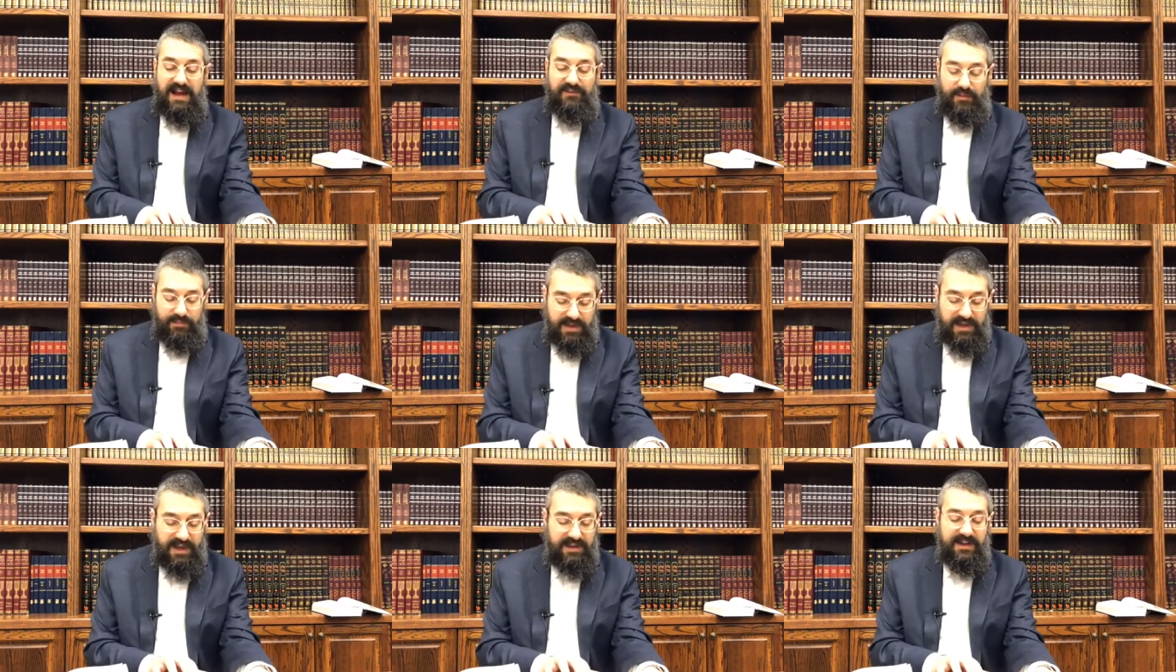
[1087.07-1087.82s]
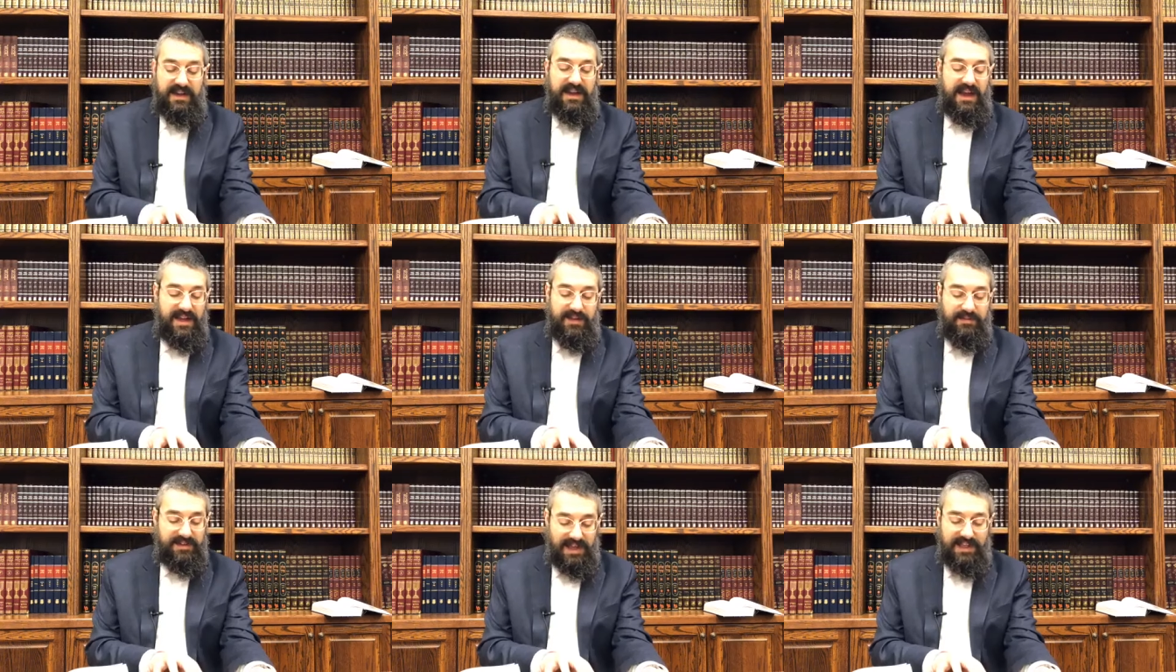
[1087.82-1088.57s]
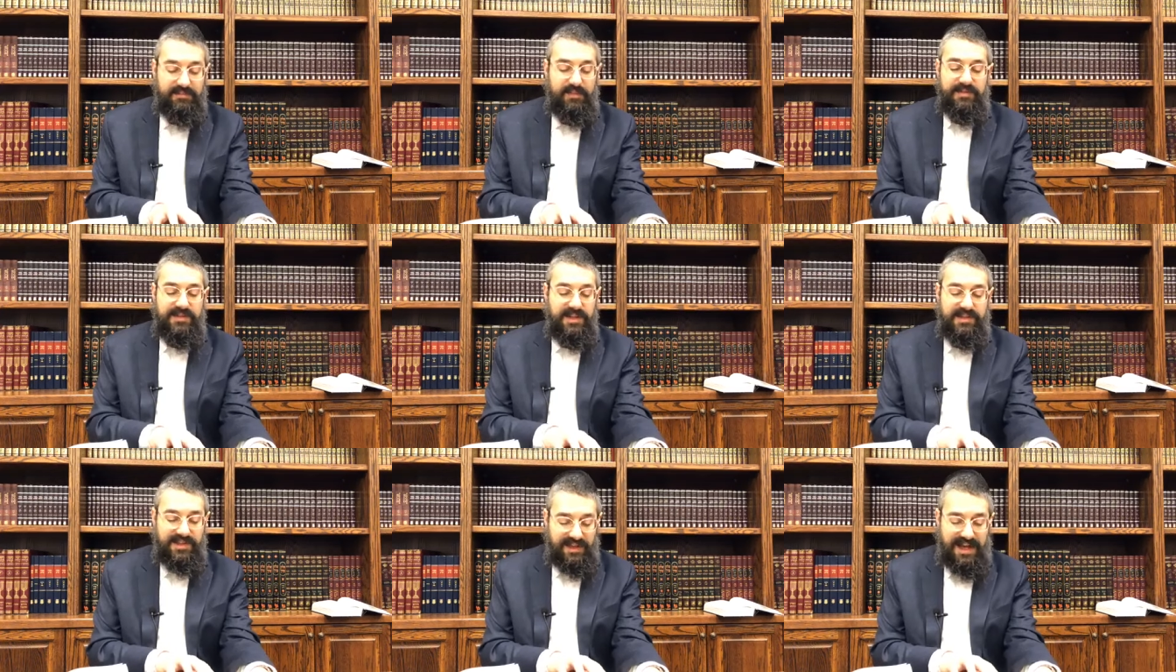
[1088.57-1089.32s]
Afal pikein
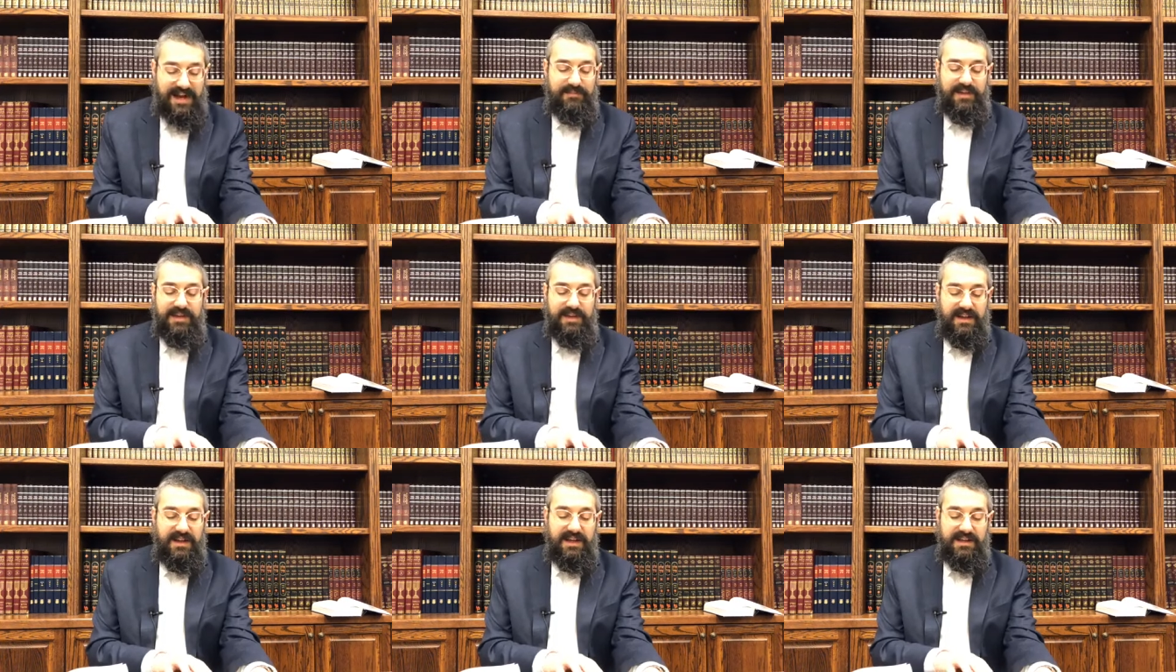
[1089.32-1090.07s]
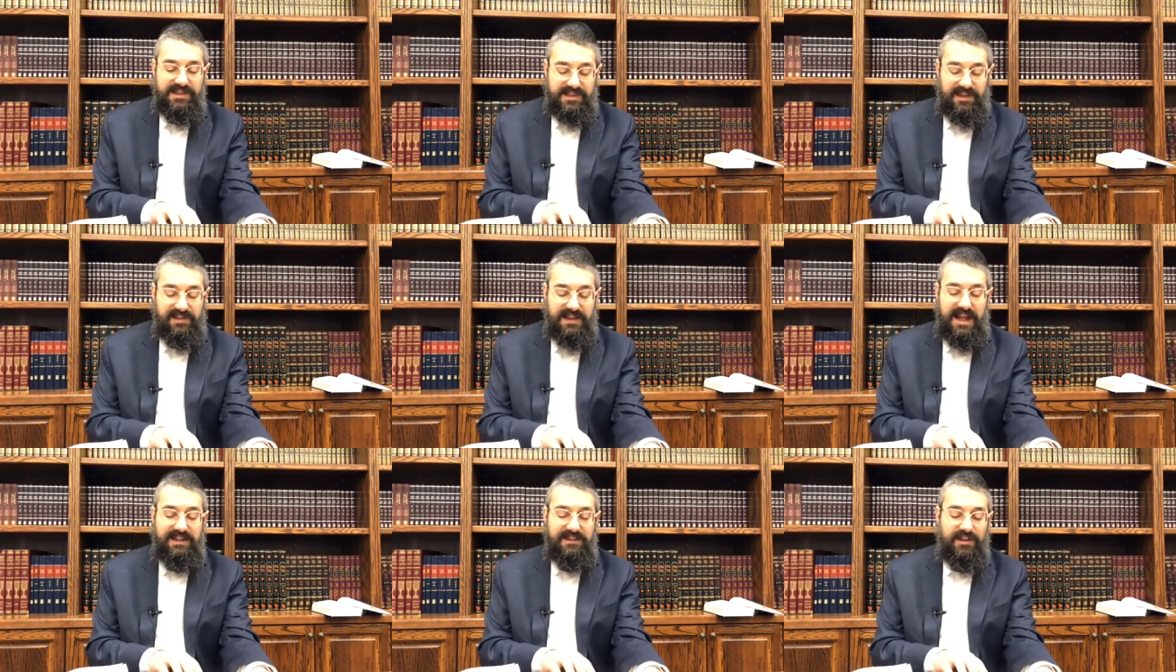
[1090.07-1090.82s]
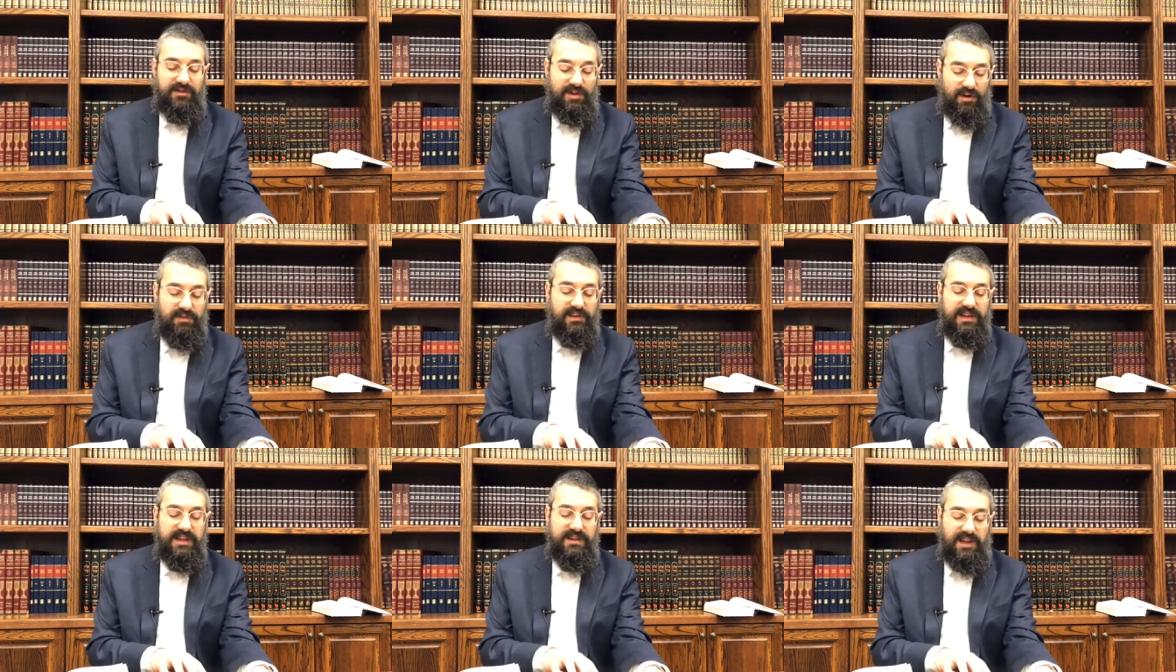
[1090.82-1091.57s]
legamri. He is still not
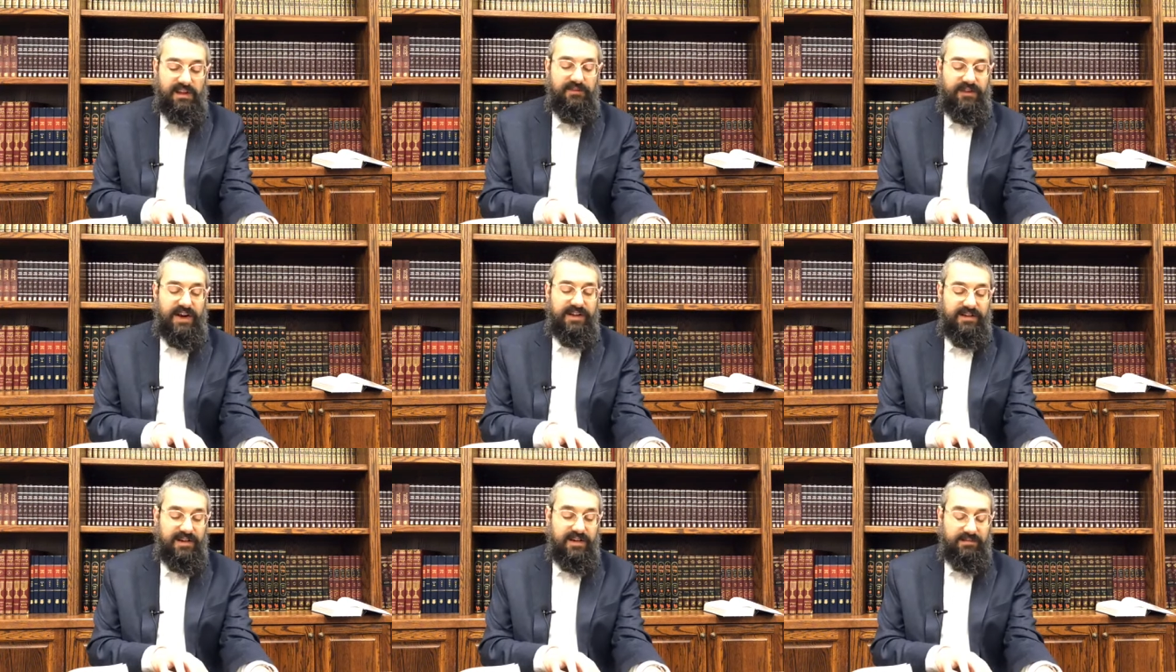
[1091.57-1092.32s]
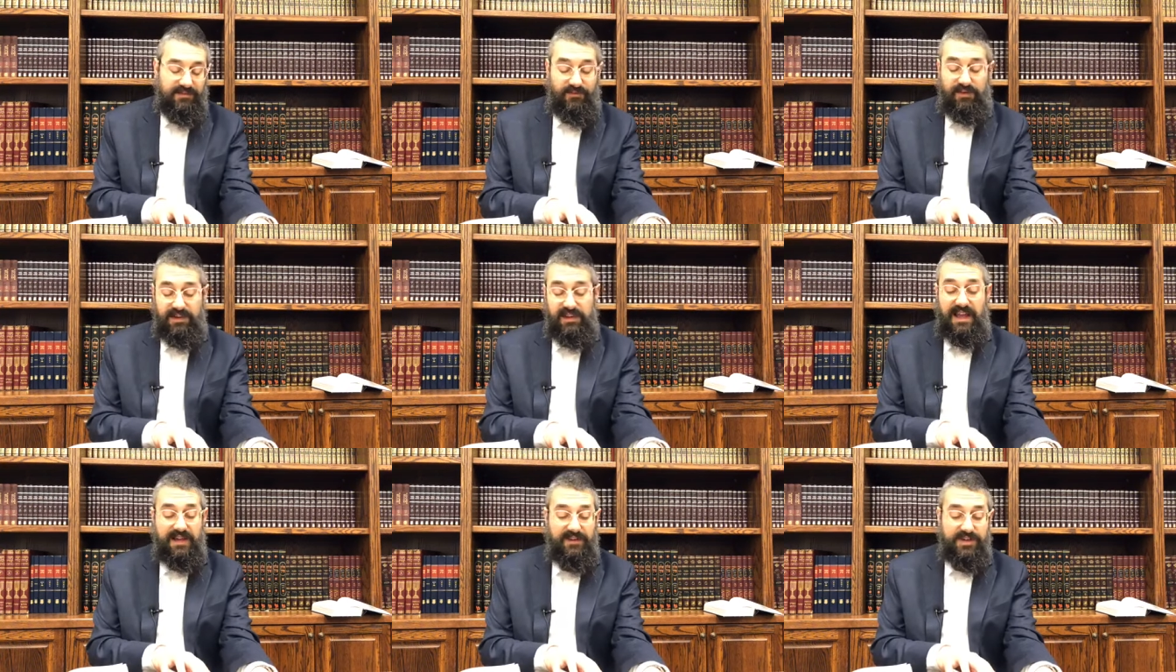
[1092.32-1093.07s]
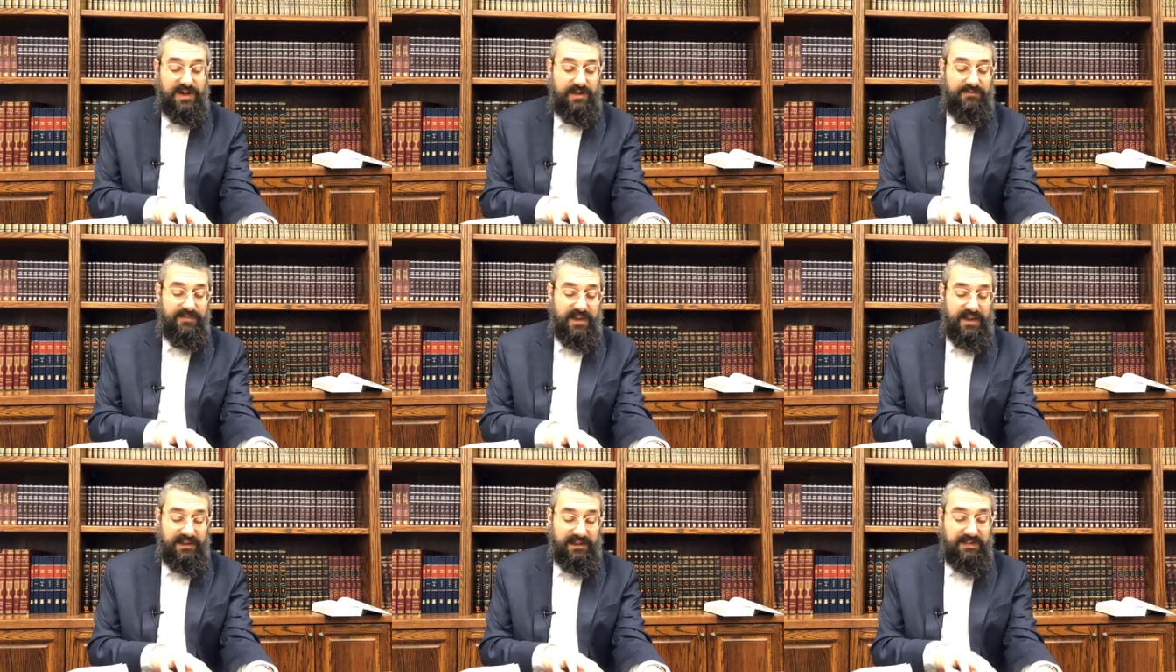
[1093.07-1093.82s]
totally nullified before the light of Hashem.
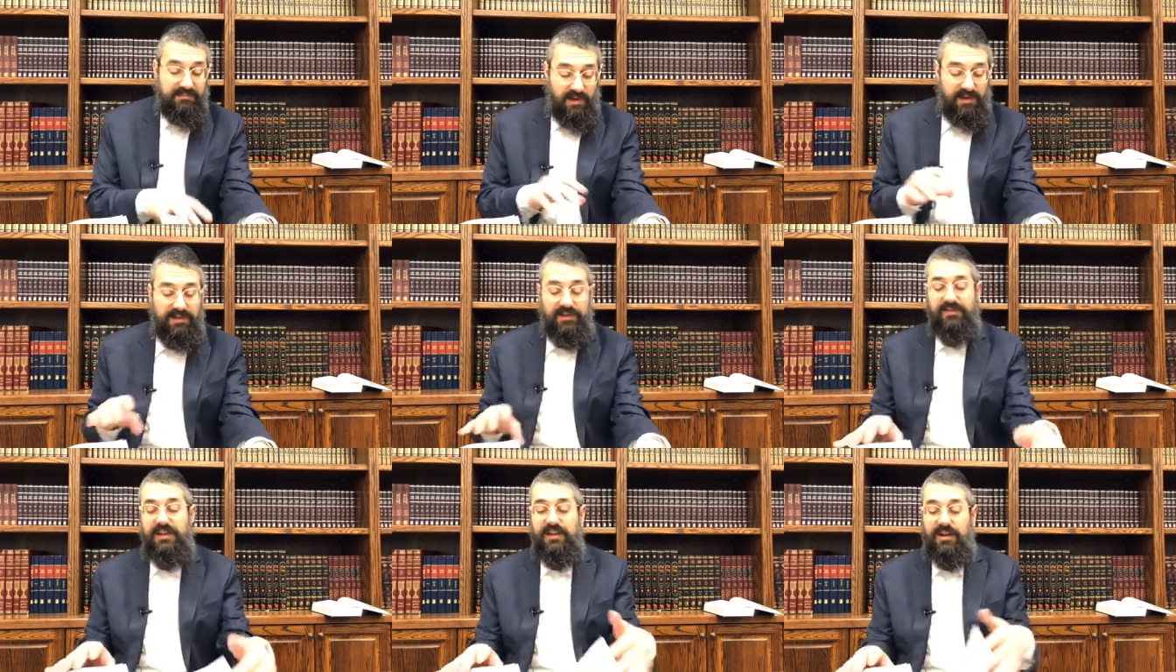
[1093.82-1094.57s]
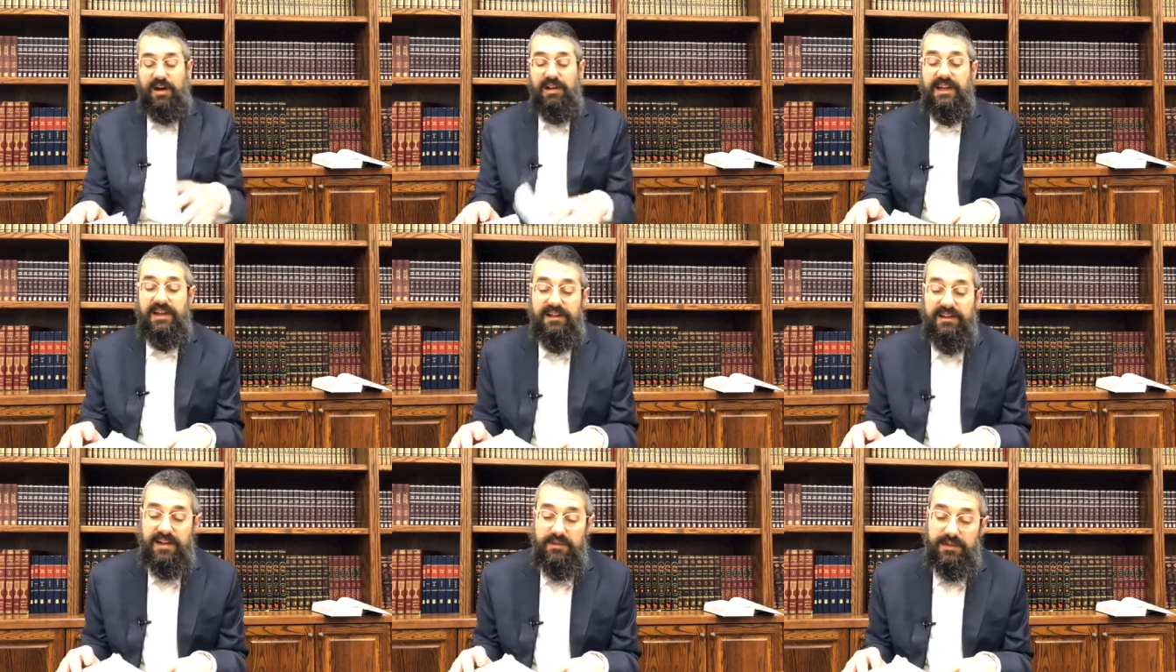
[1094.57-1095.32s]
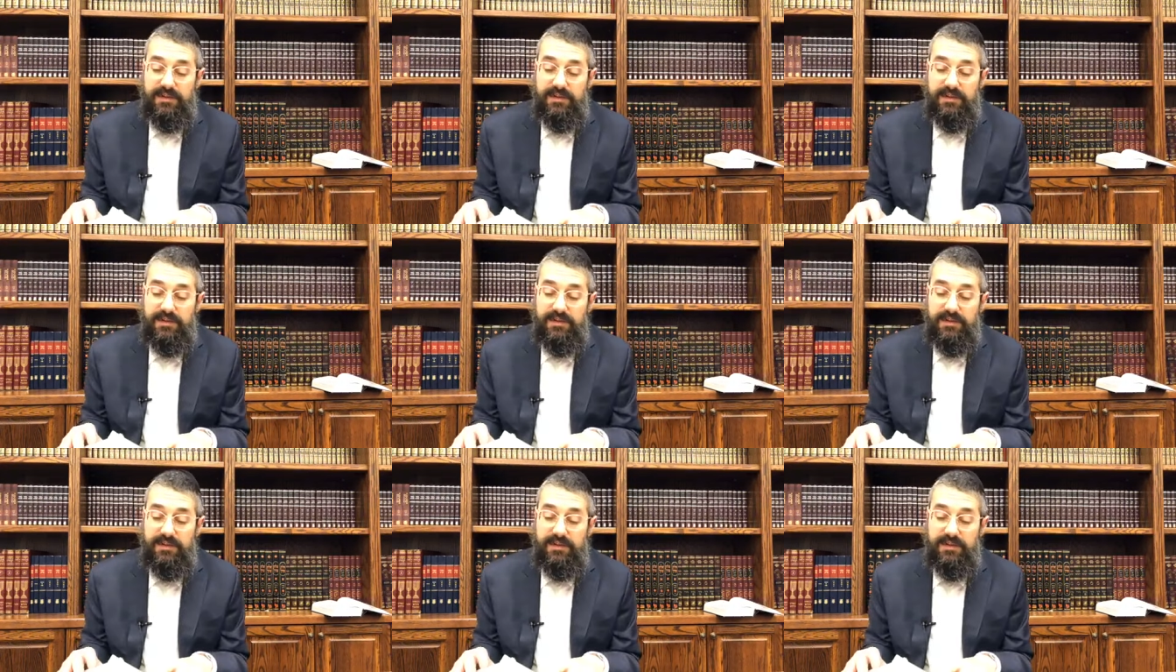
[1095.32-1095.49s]
Libatel v'likolel